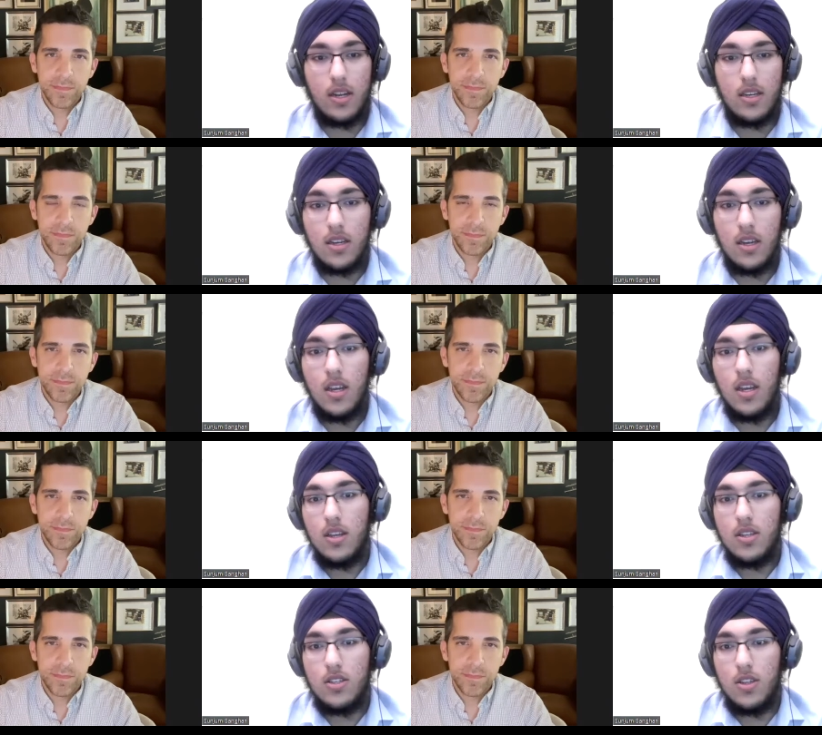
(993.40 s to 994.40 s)
Speaker 1: of this study.
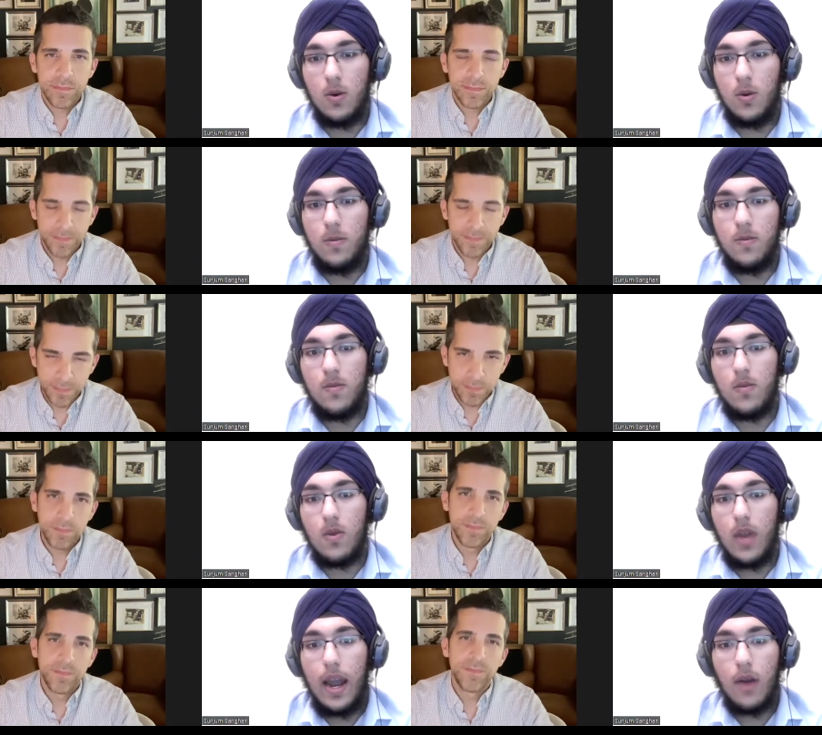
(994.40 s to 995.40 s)
So, hmm.
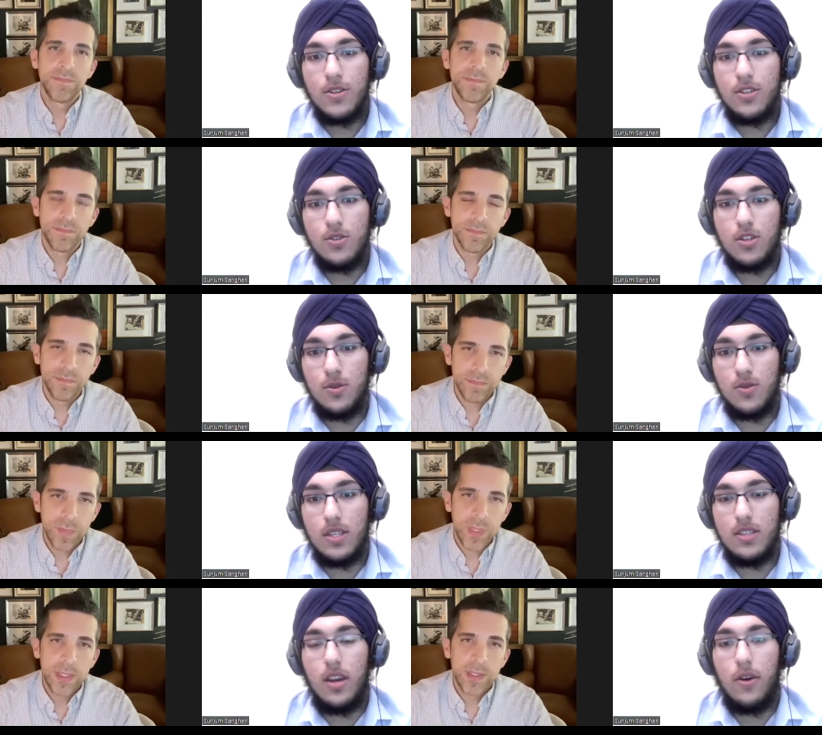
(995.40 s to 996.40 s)
how did you
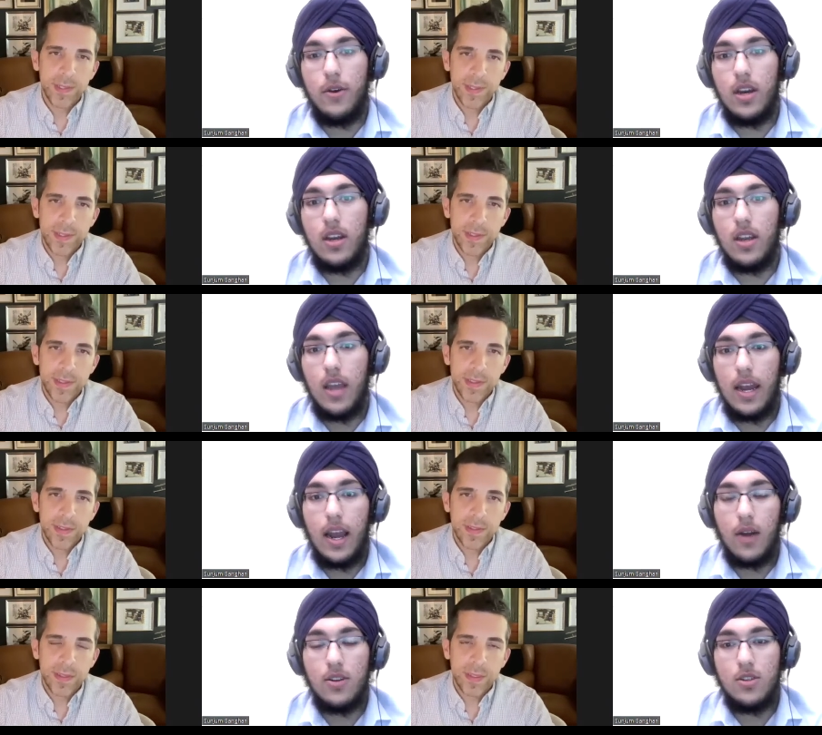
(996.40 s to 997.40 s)
choose this area
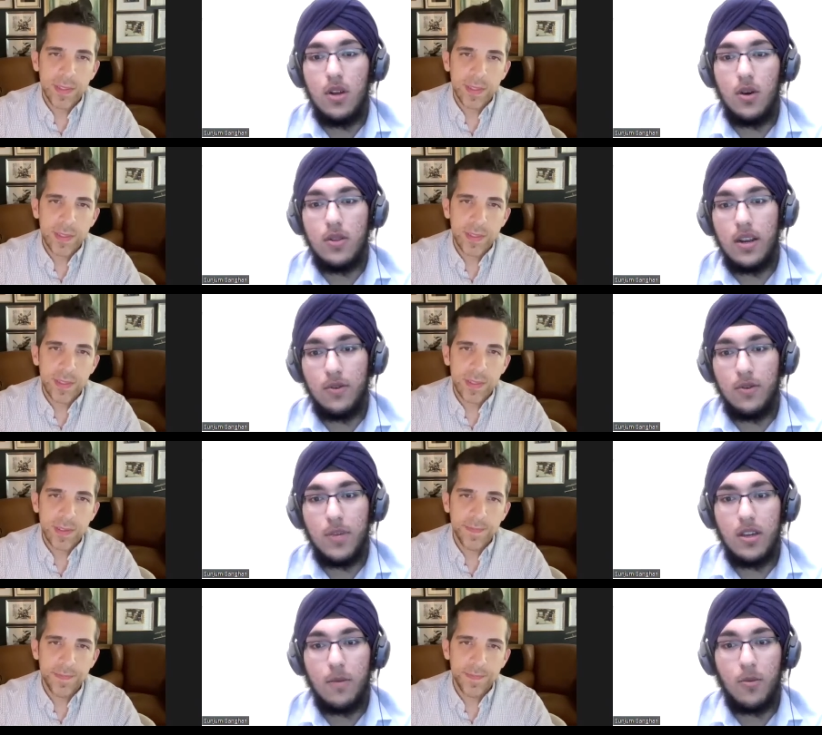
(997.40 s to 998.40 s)
and how did you know that it
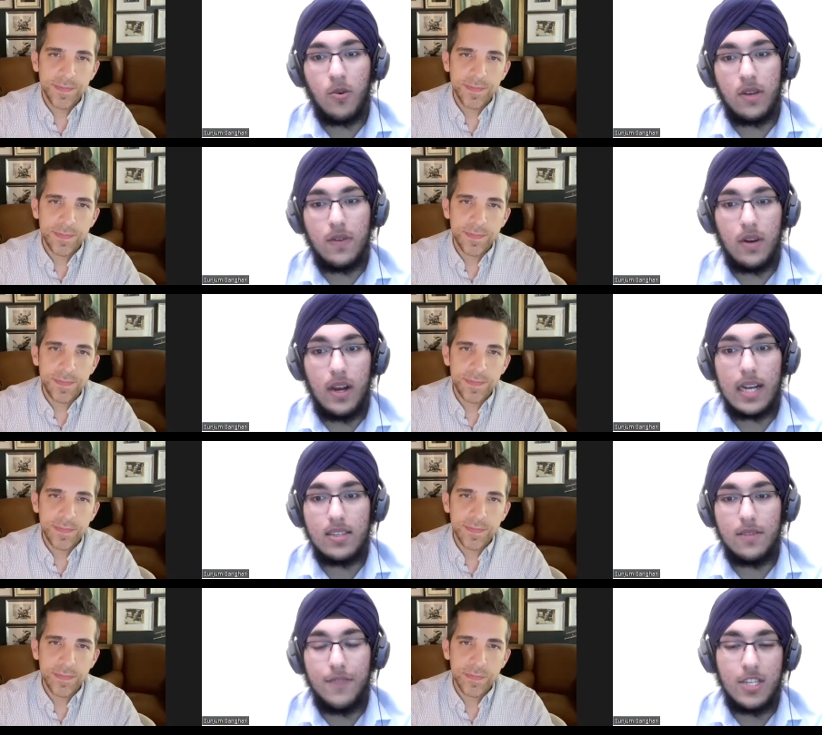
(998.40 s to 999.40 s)
would be important
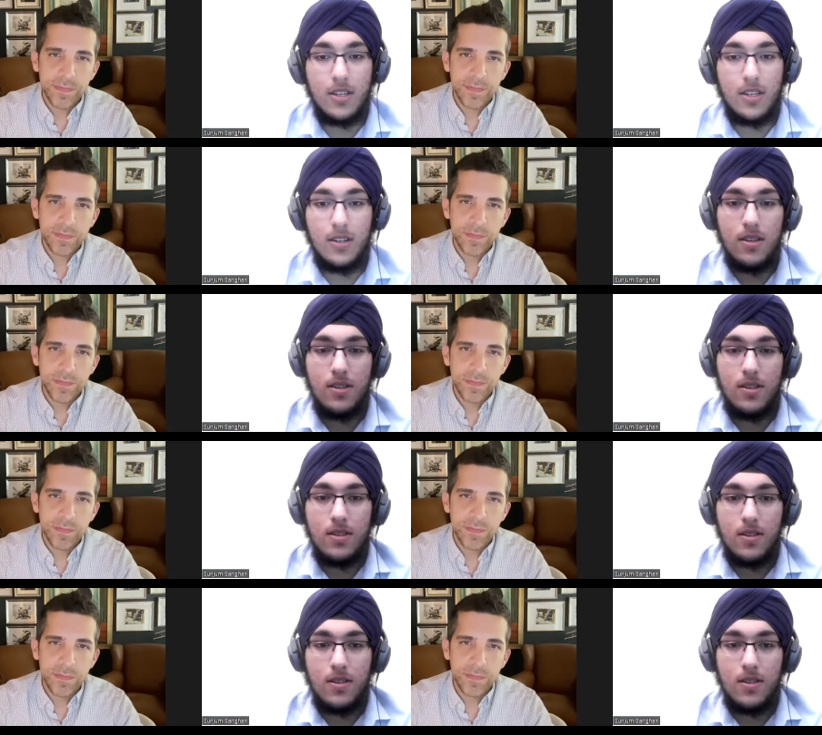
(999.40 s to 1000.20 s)
for excavation?